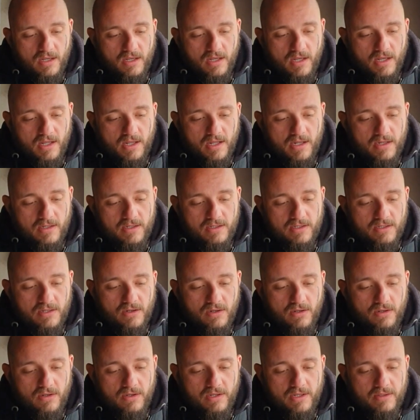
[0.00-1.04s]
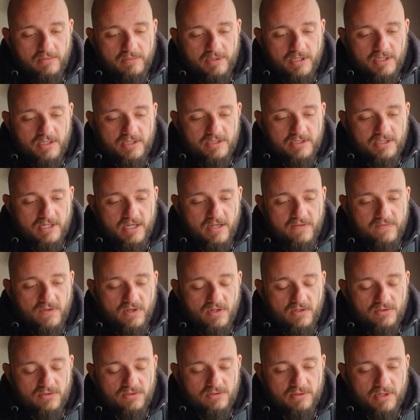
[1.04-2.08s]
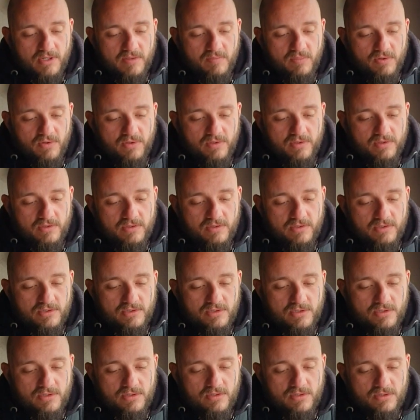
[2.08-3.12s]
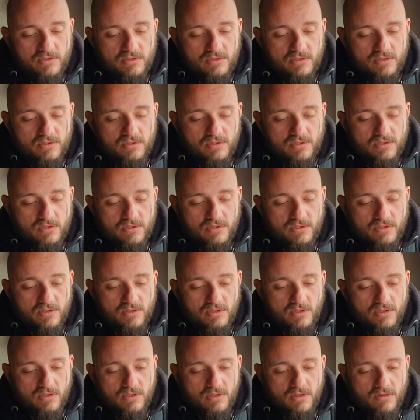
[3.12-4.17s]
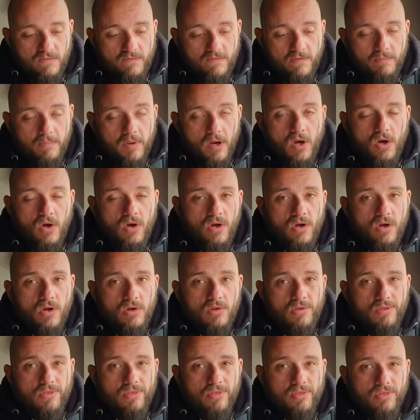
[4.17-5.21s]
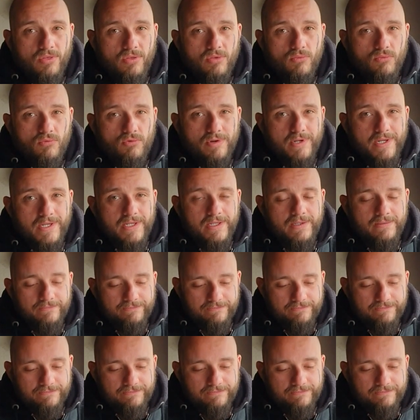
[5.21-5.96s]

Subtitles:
And I am going to save those 3 points for part 3.